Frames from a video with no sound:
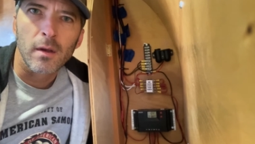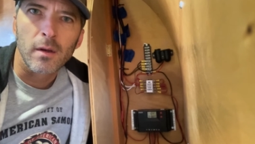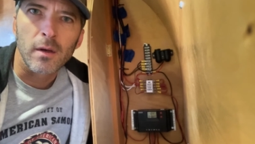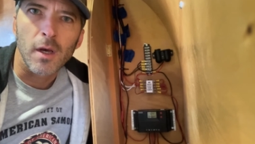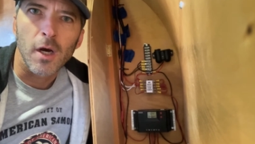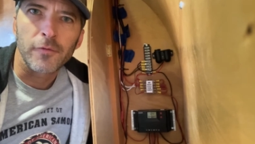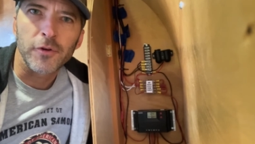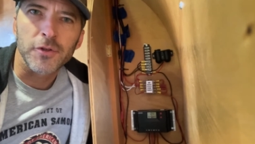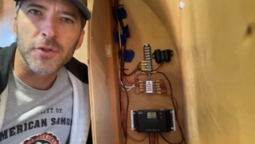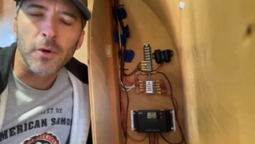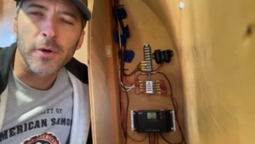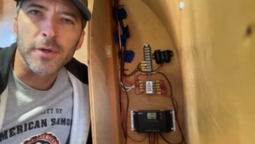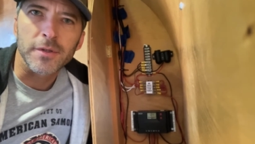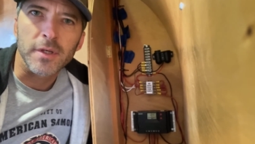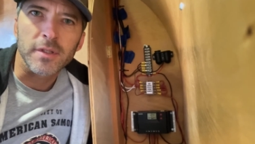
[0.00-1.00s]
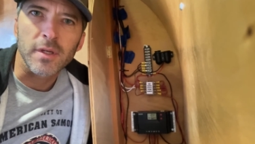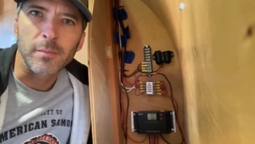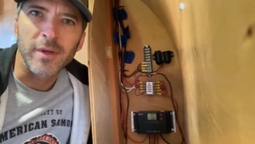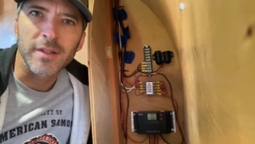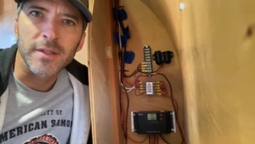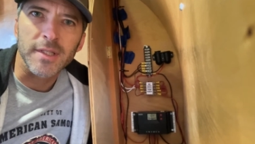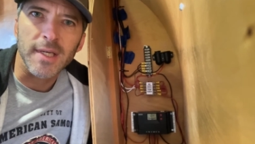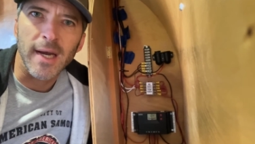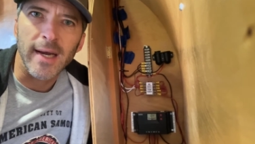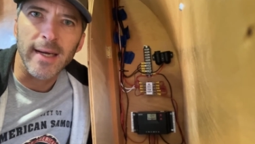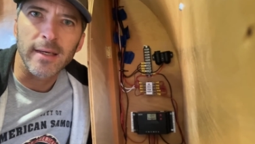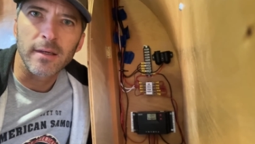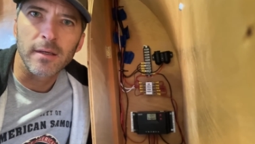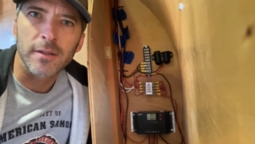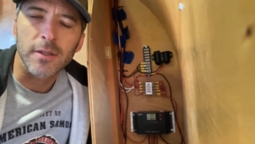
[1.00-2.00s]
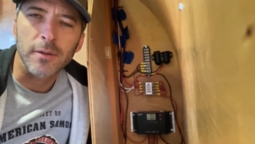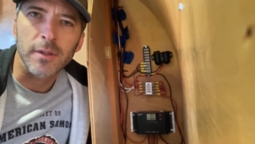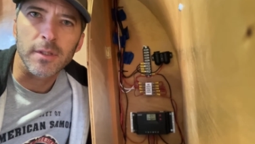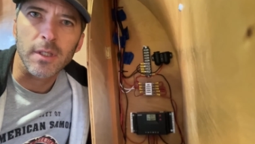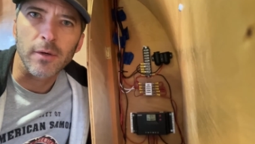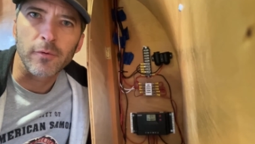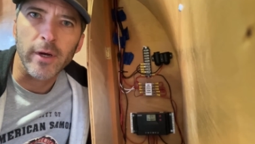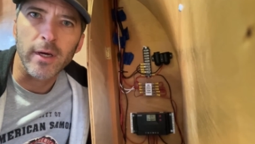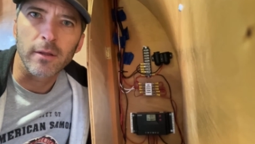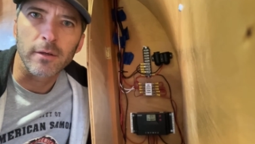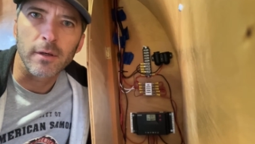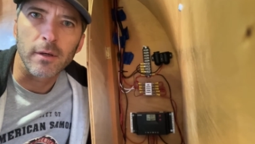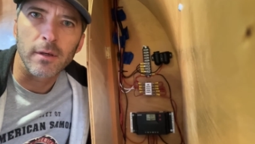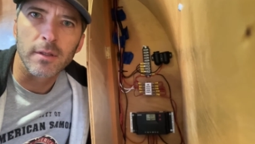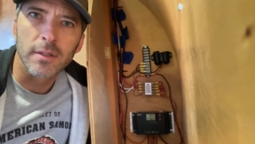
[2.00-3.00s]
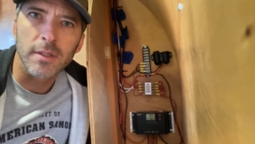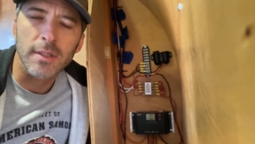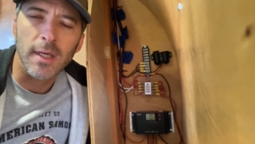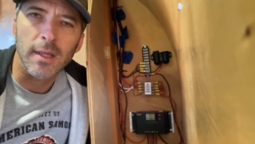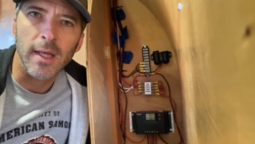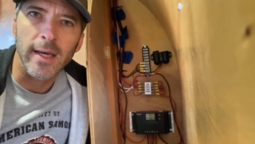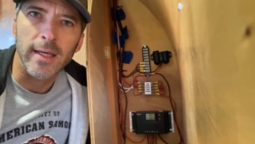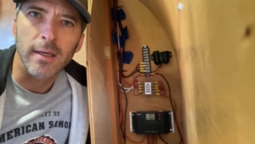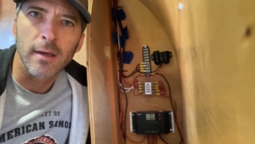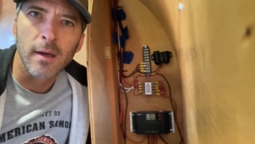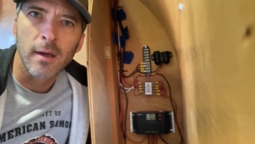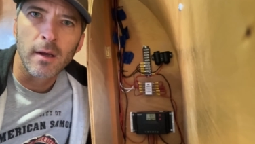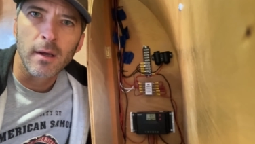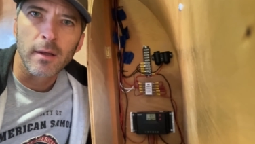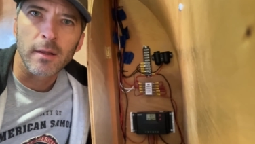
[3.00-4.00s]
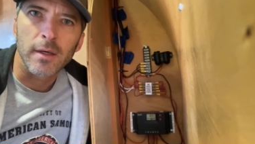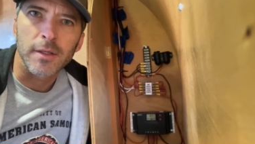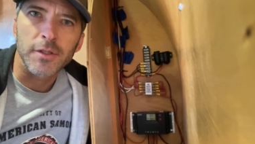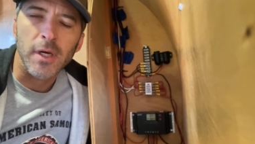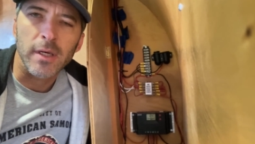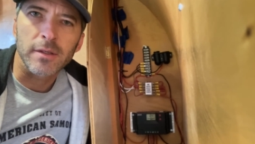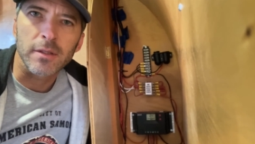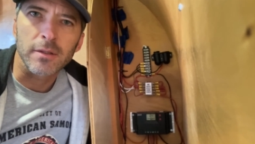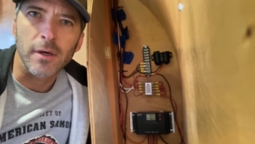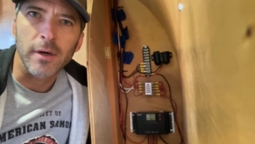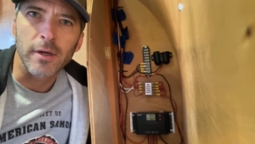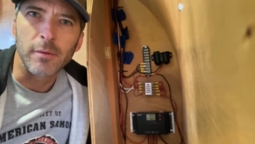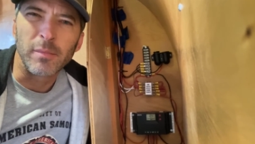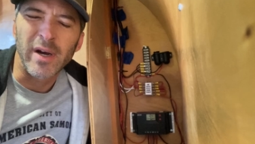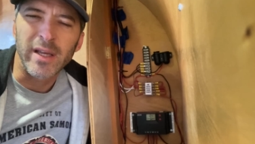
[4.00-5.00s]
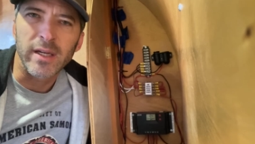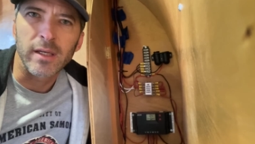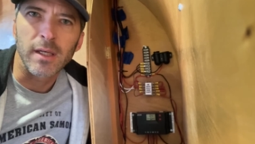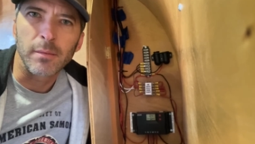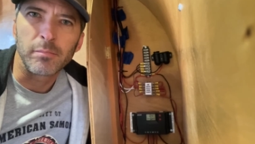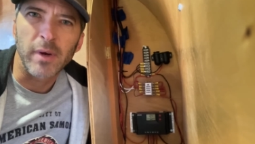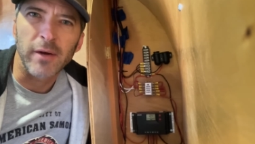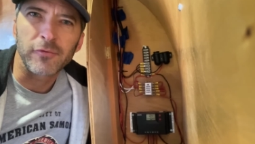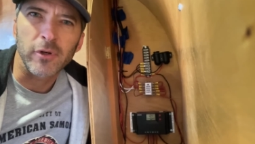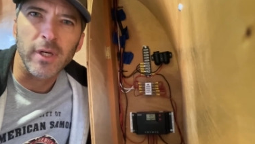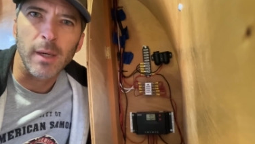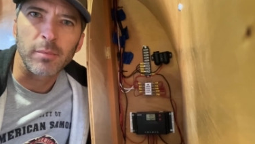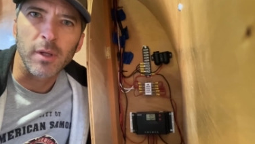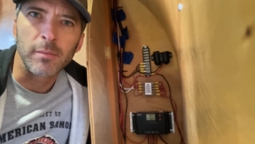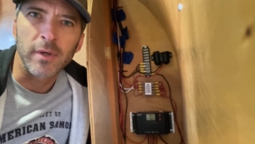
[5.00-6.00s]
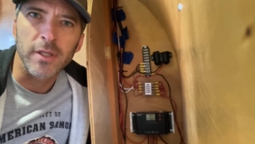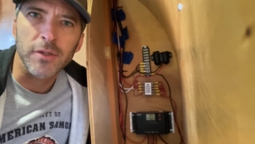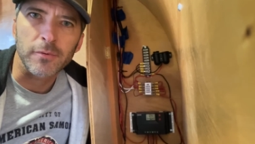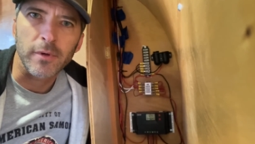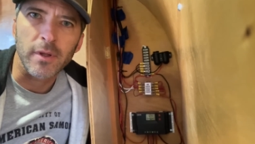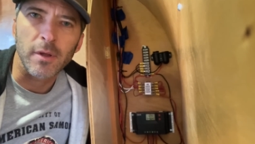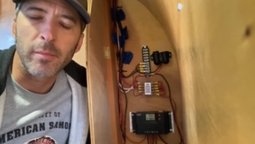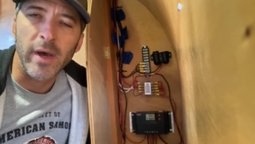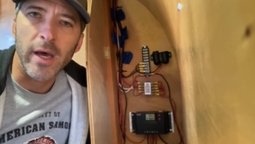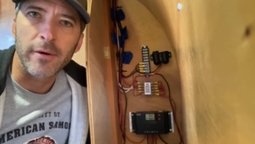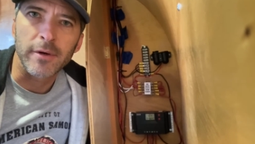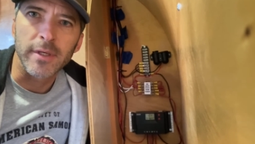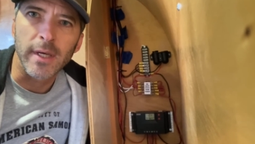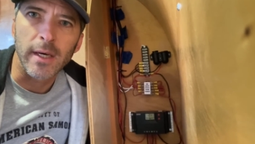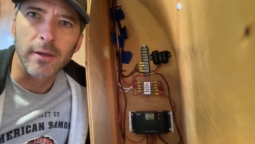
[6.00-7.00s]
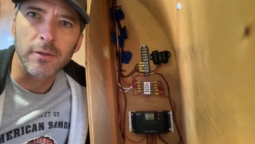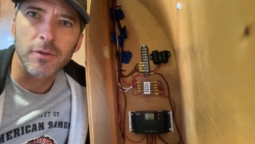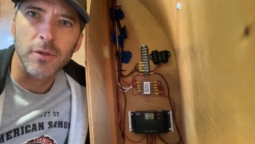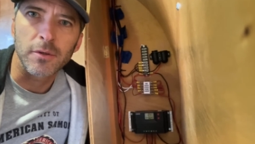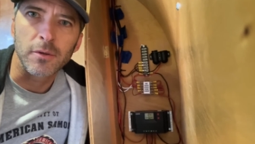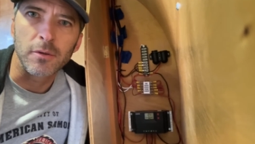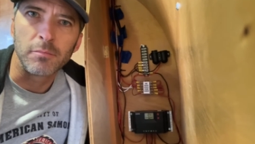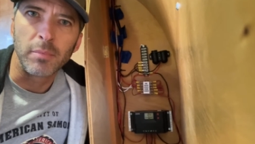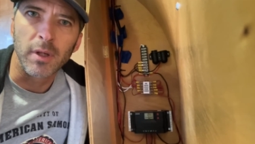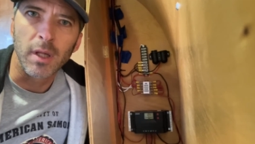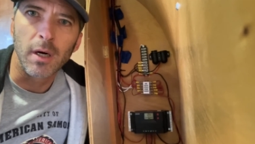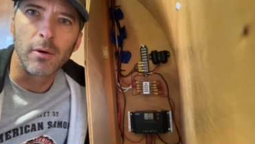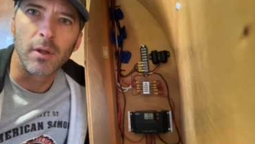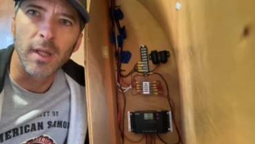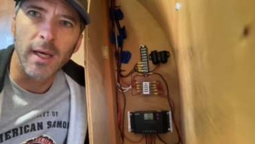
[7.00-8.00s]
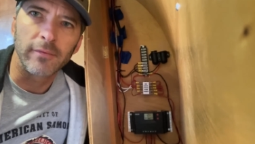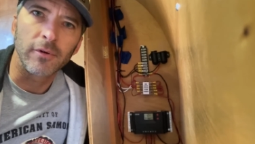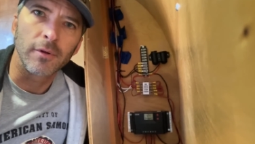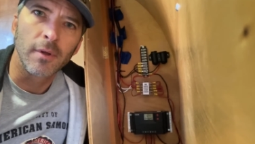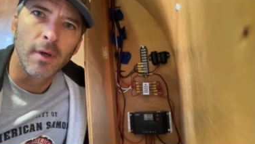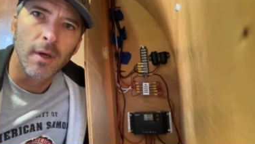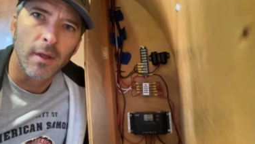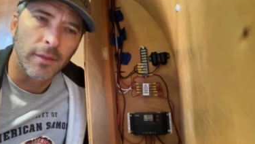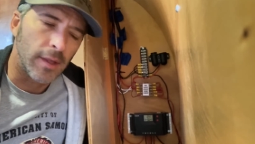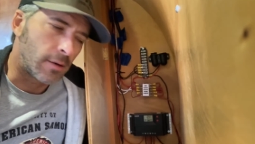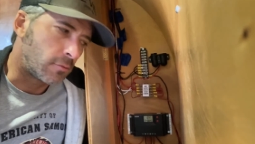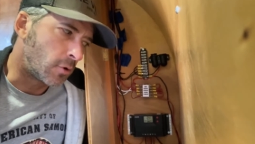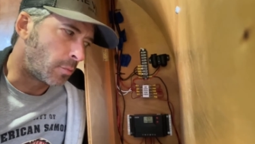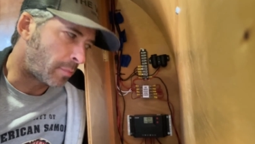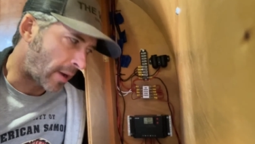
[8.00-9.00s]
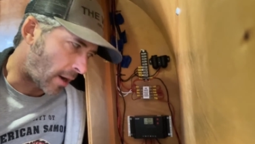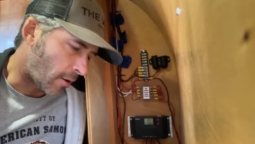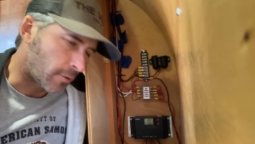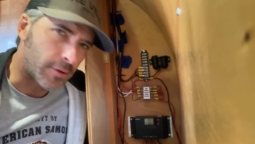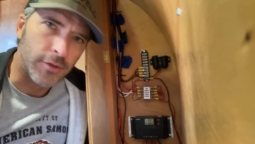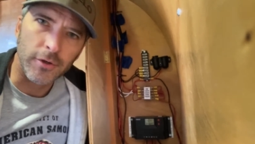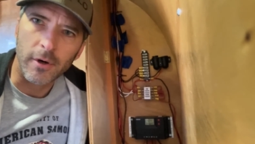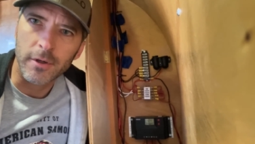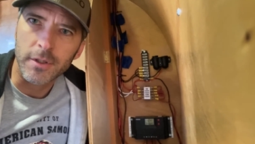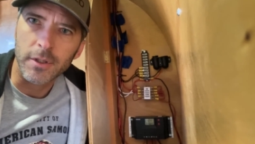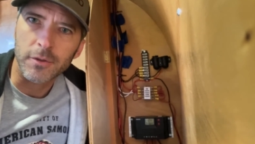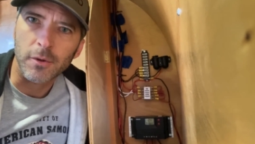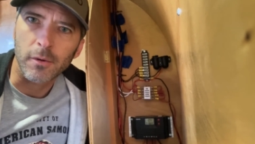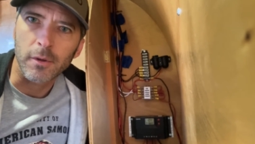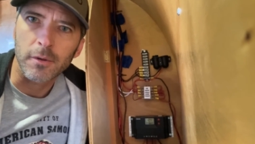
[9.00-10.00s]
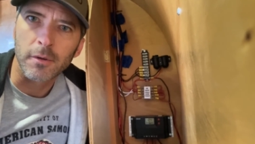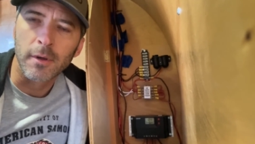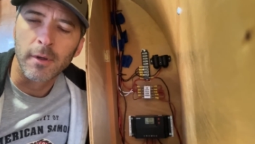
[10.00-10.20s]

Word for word: Now, if you store your system inside so it doesn't get regular sunlight, uh, chances are you might end up after a couple of months running the battery down to below a level that will power the charge controller.